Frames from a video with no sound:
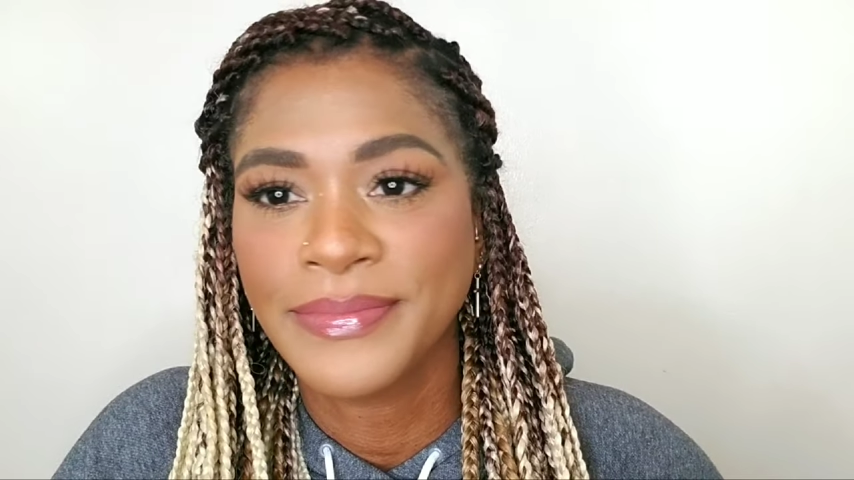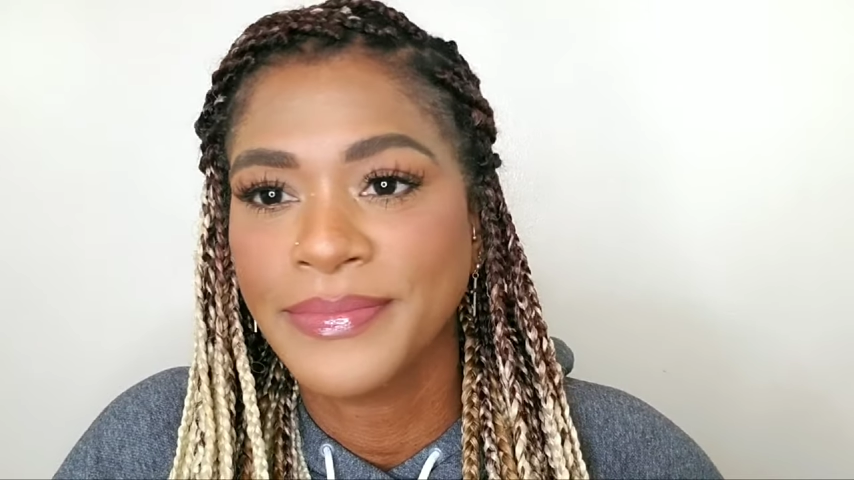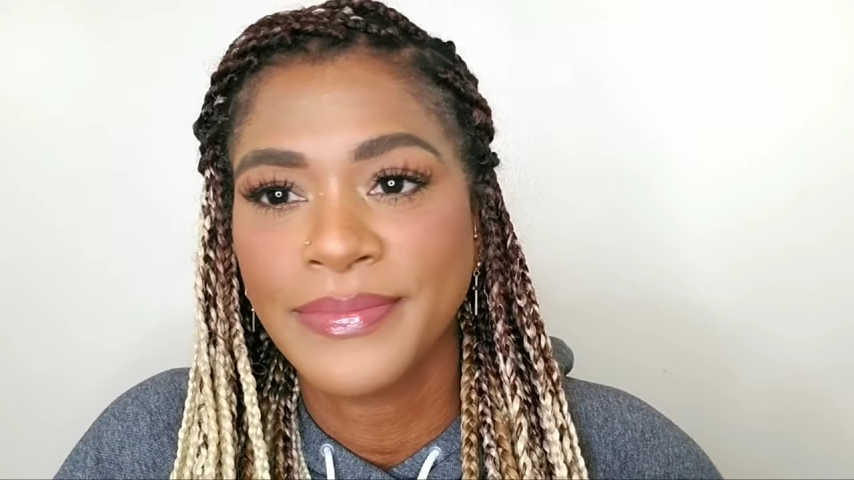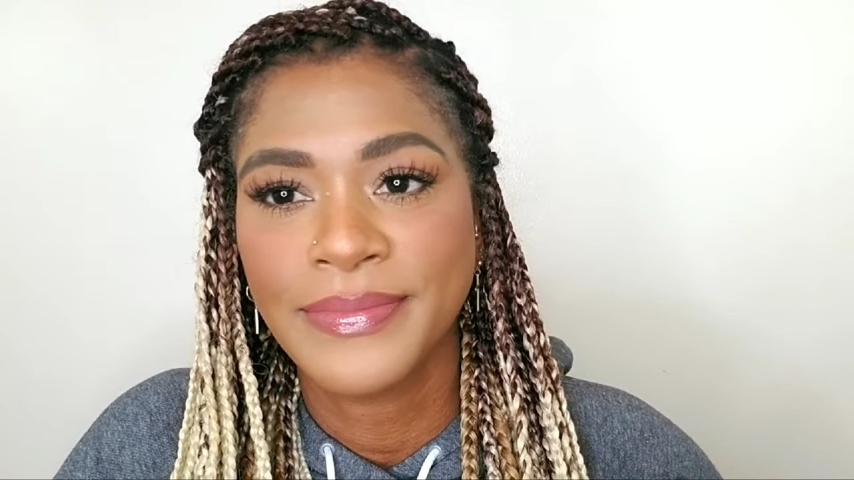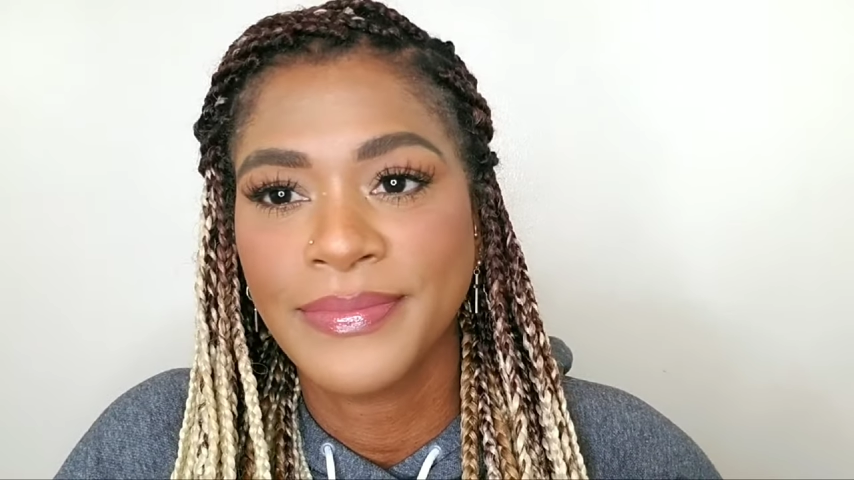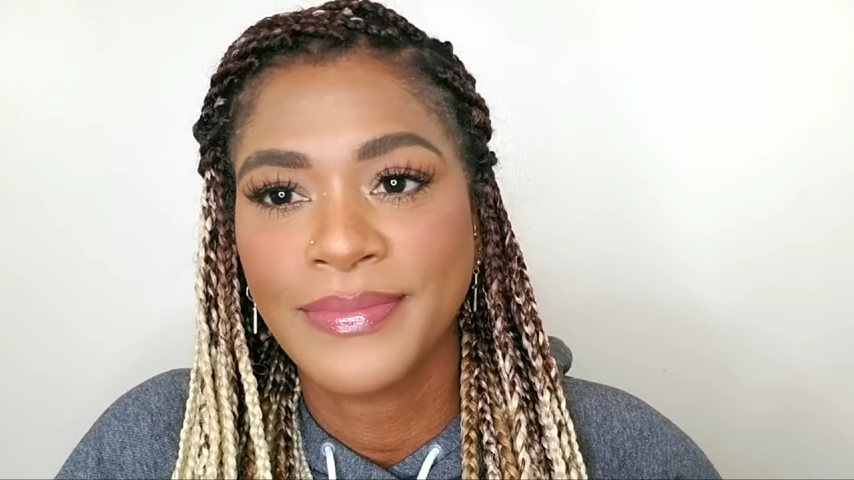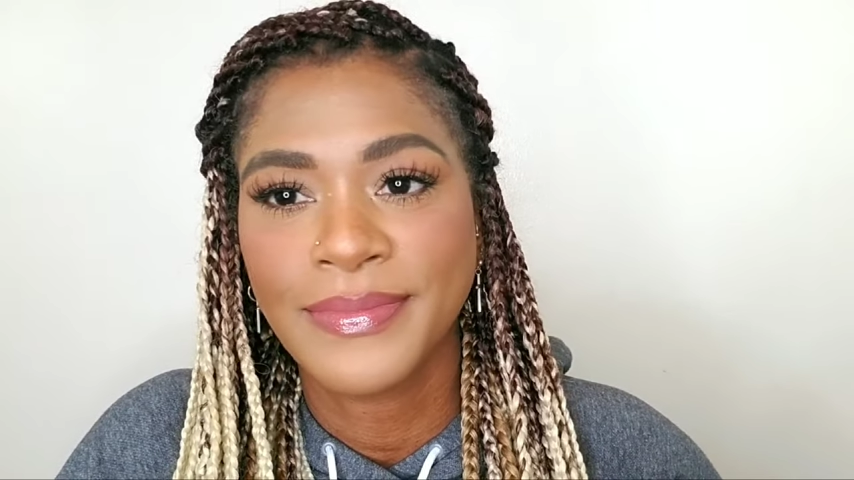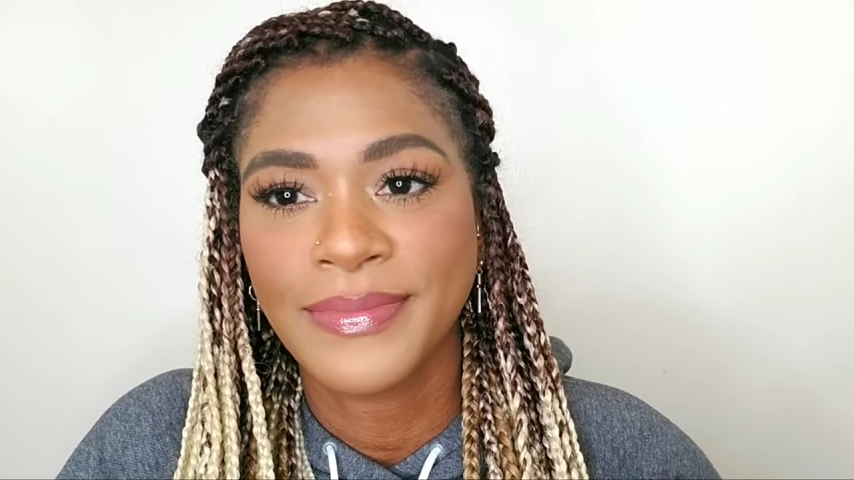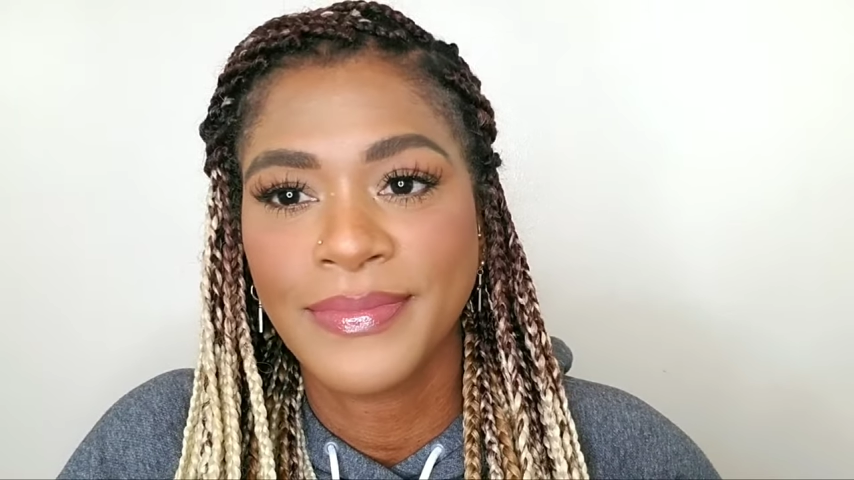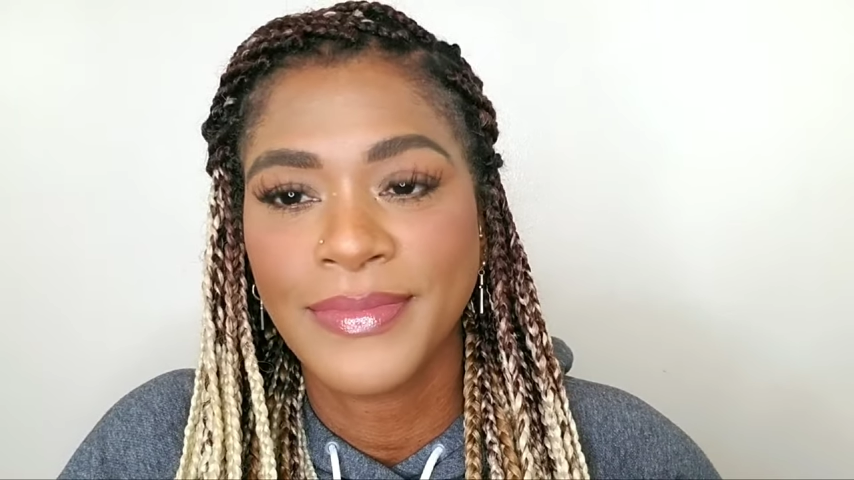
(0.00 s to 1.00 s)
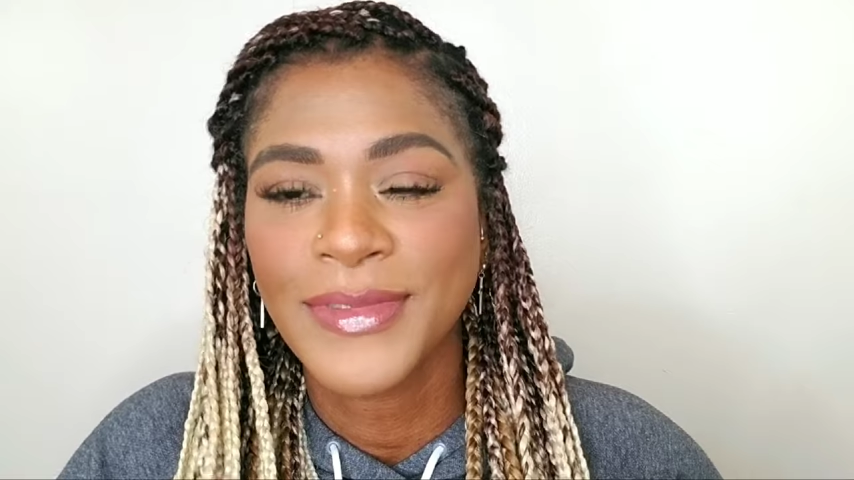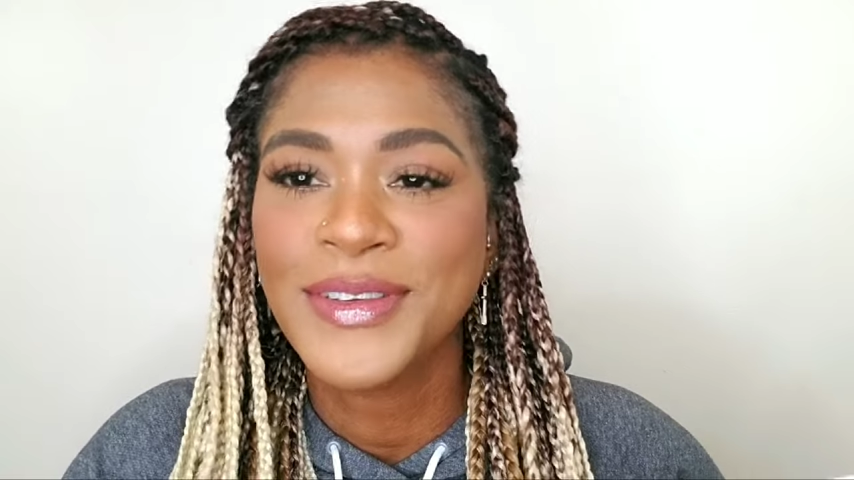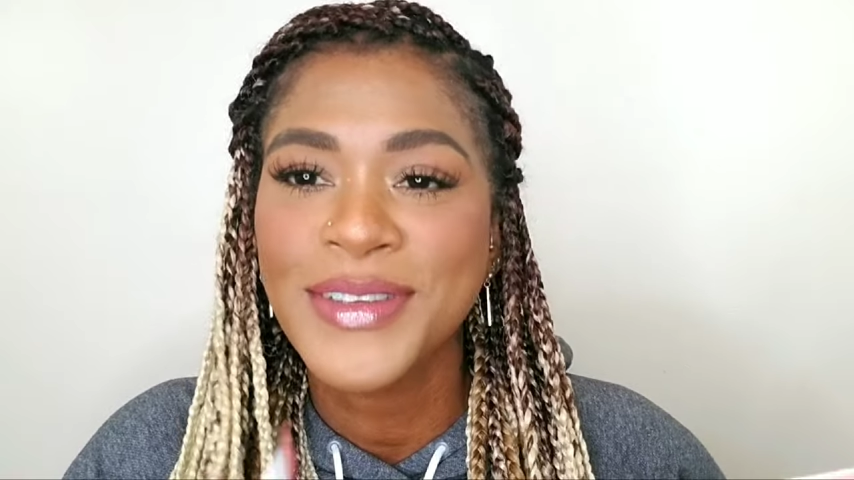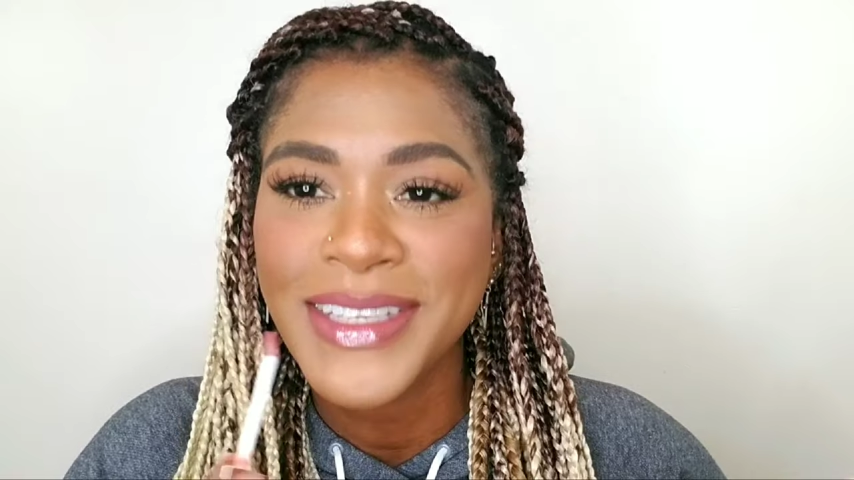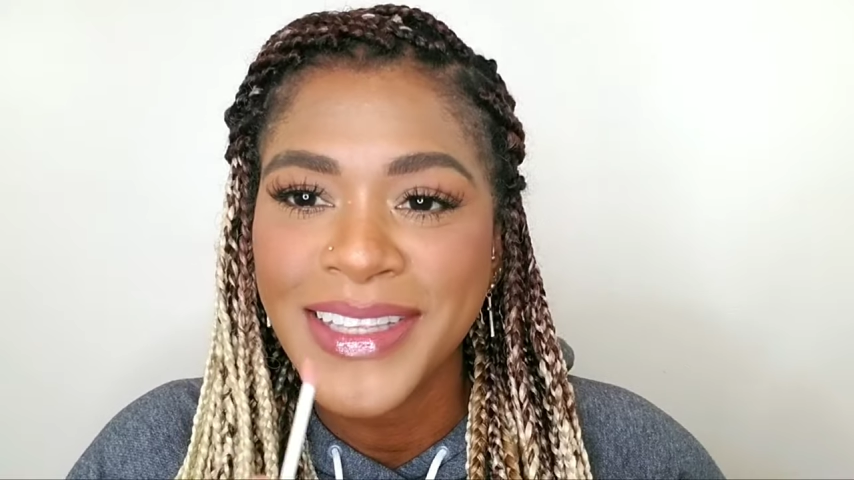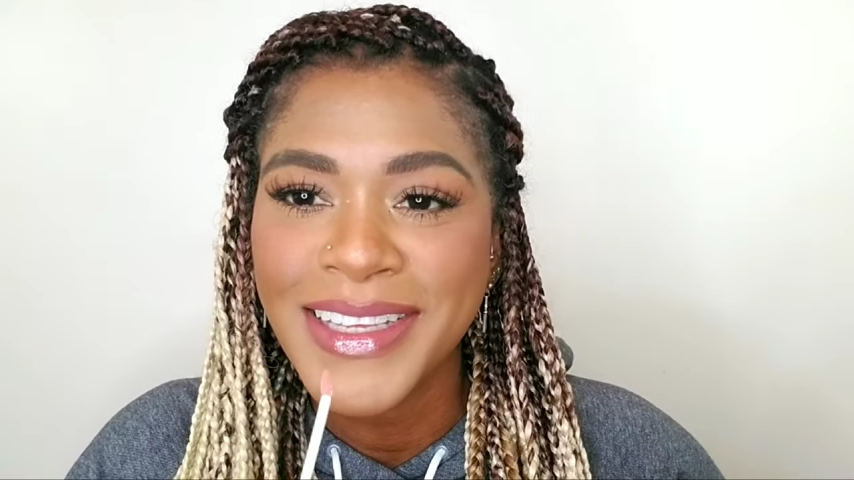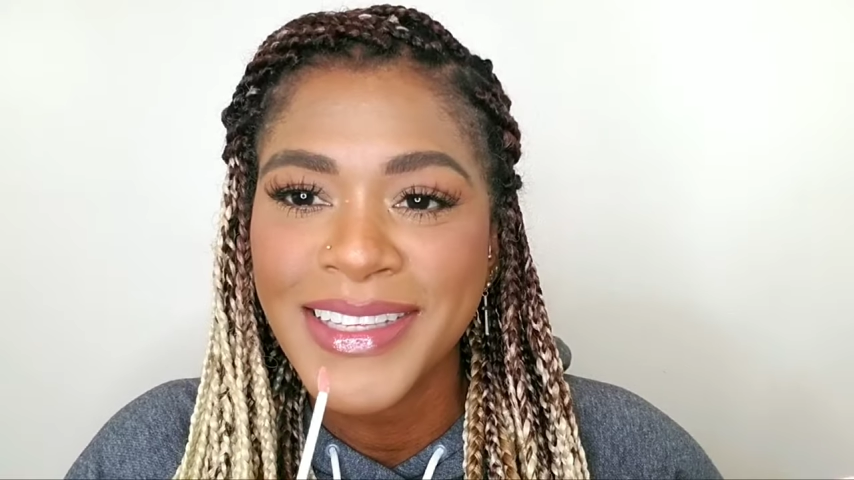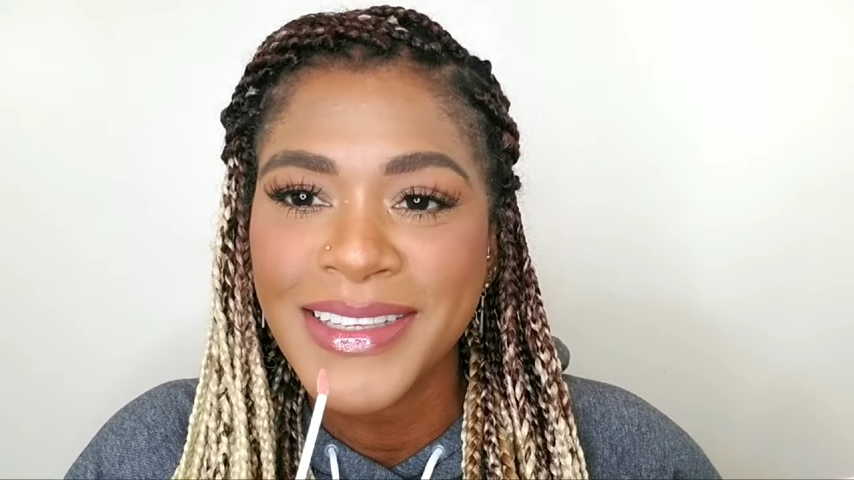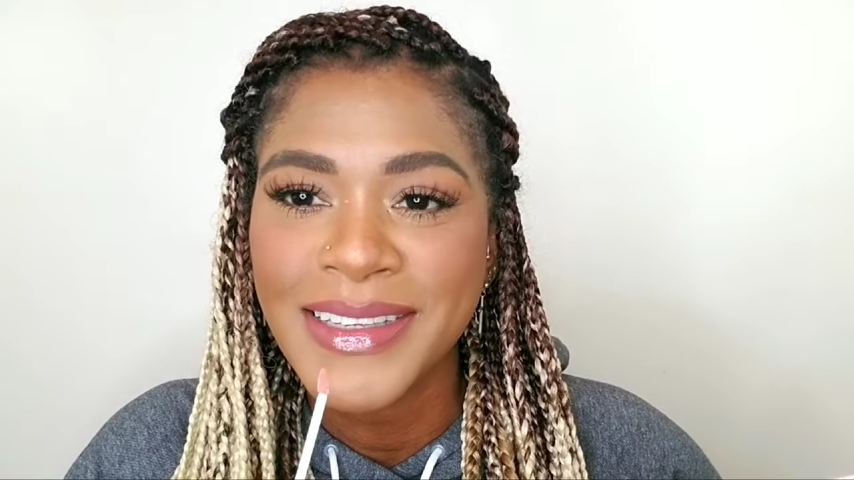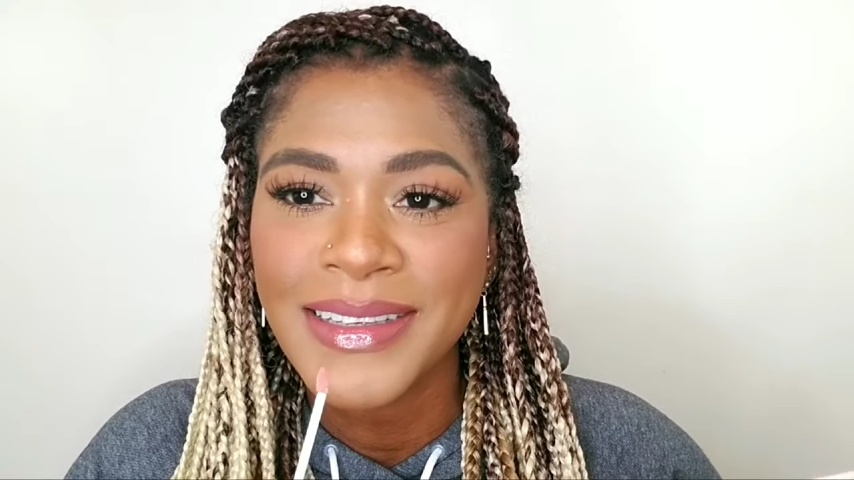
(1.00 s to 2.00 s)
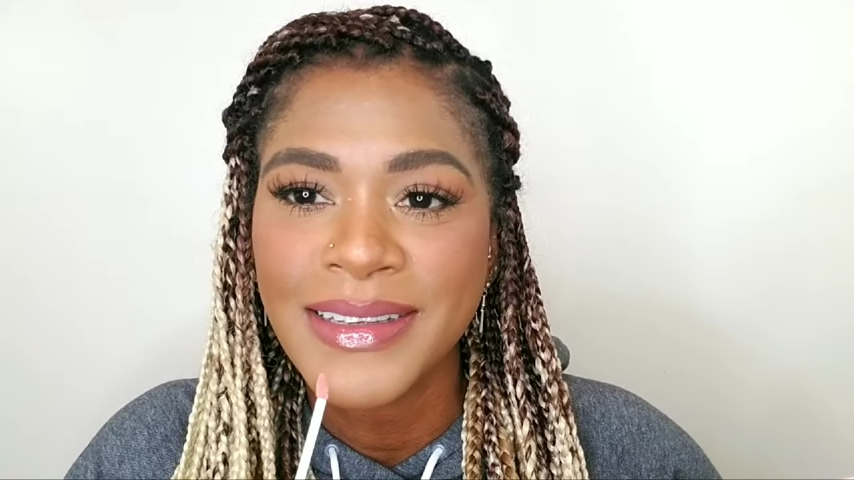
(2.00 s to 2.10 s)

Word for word: Mm -mm. You see this?